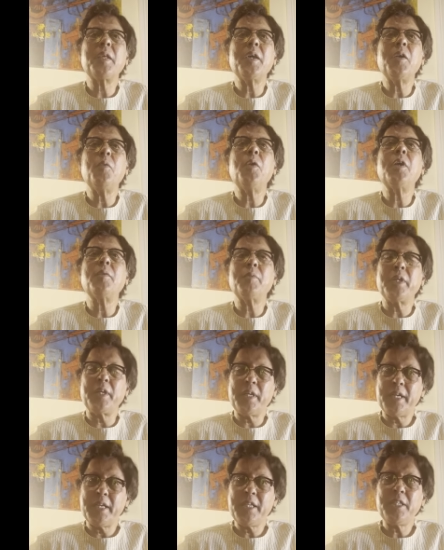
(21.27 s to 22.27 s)
one of the
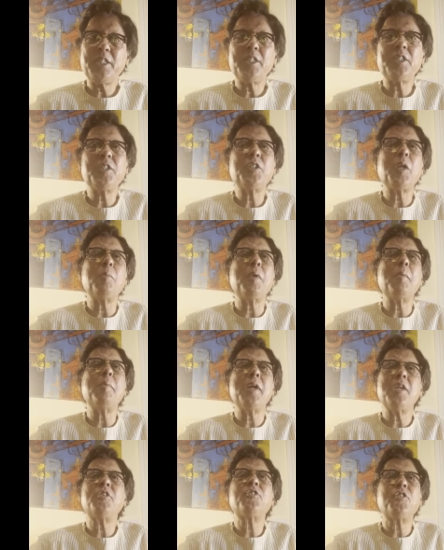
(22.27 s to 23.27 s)
greatest tabla
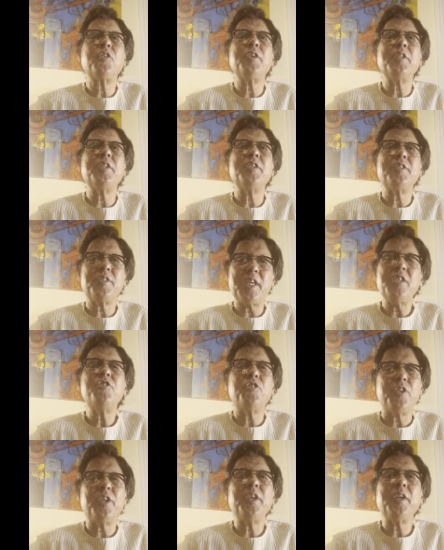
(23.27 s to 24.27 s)
maestro in this
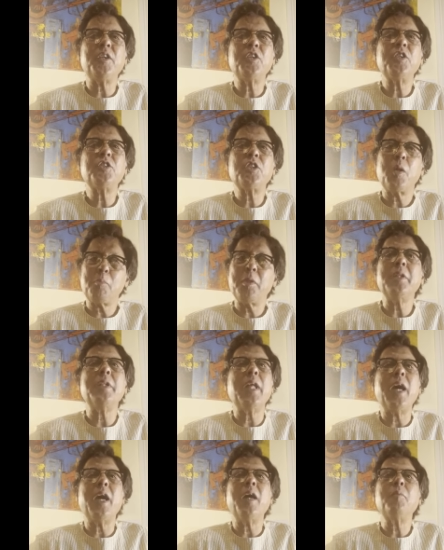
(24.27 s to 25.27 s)
century,
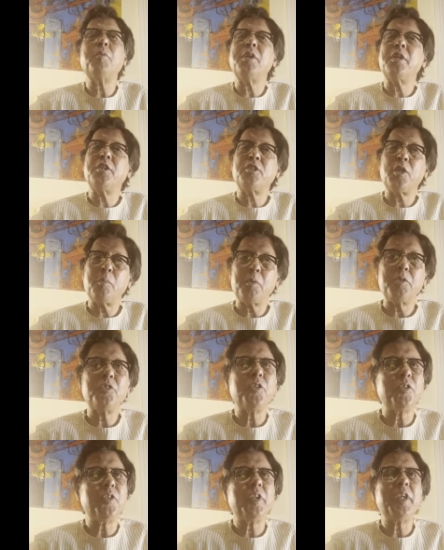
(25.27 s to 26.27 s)
Swapanda, Pandit Swapan
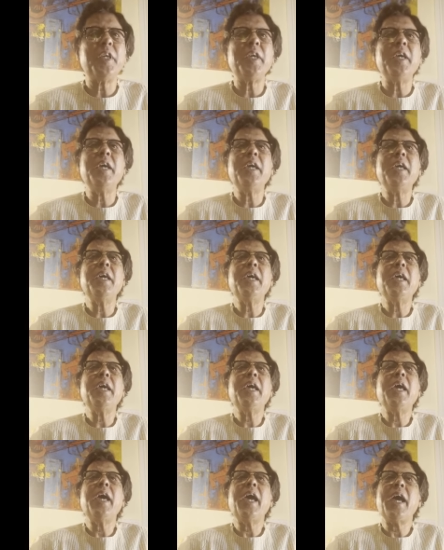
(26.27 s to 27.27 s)
Chaudhuri,
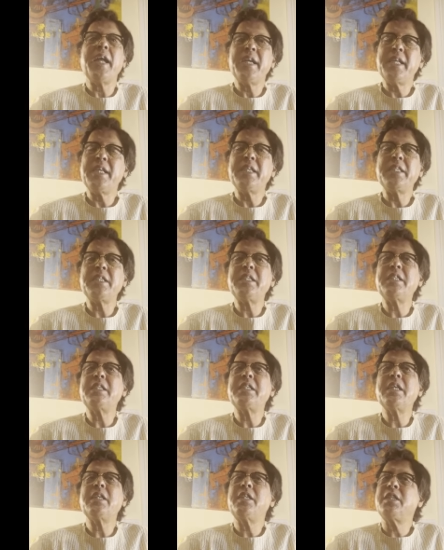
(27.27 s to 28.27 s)
and his
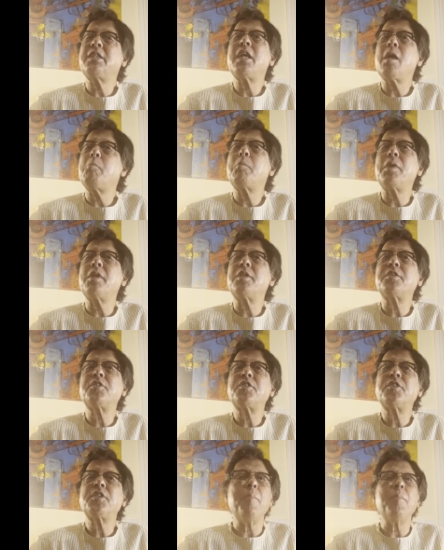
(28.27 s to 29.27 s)

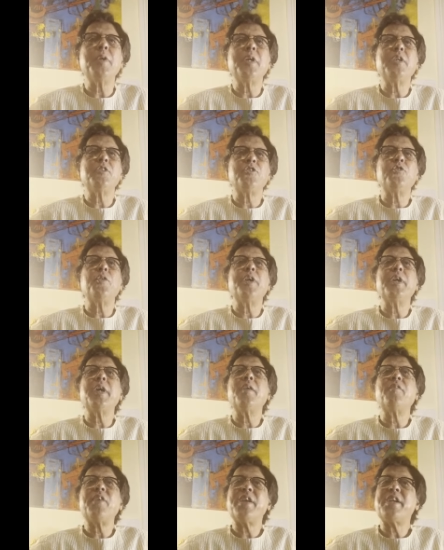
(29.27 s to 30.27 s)
disciples is doing a
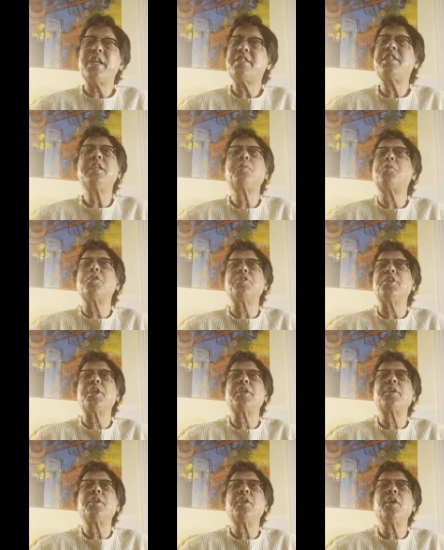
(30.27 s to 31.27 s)
fantastic
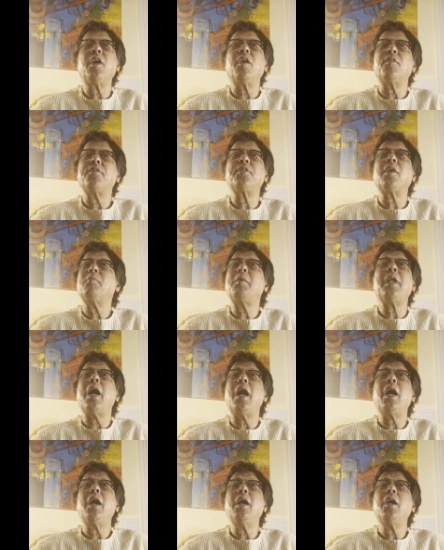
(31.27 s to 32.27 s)
project of
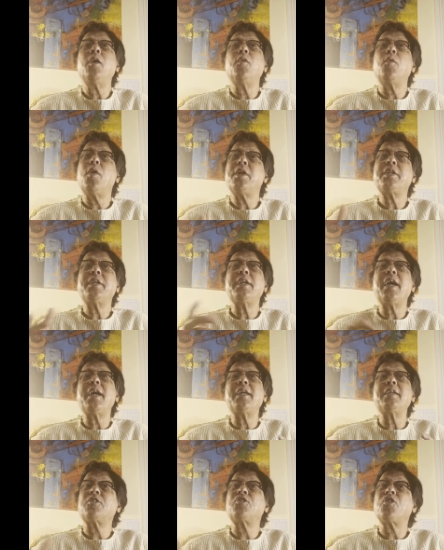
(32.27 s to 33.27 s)
tabla, what he
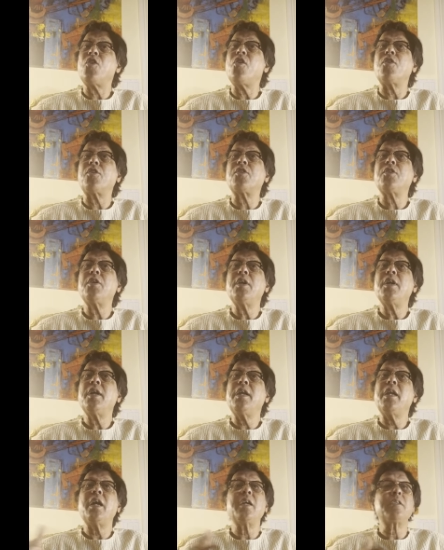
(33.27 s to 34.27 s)
has taught
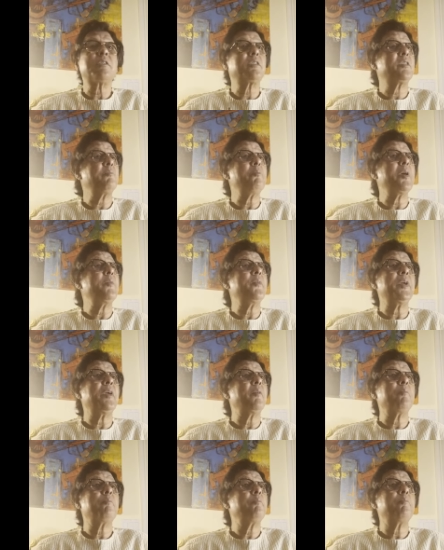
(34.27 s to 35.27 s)
last maybe
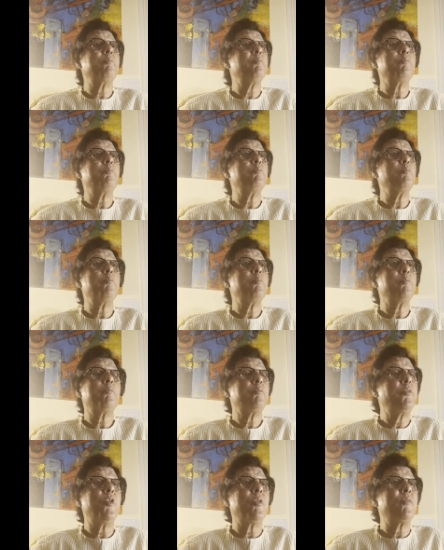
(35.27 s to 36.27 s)

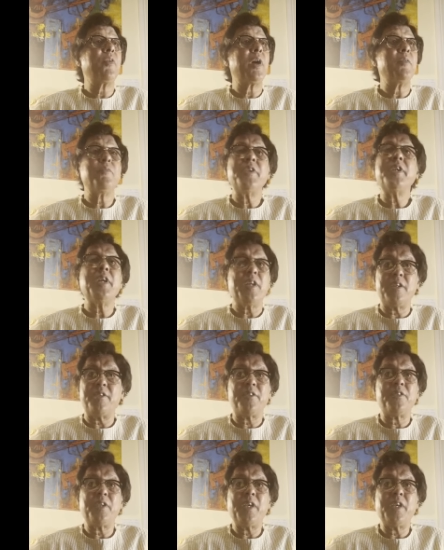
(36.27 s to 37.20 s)
four or five decades.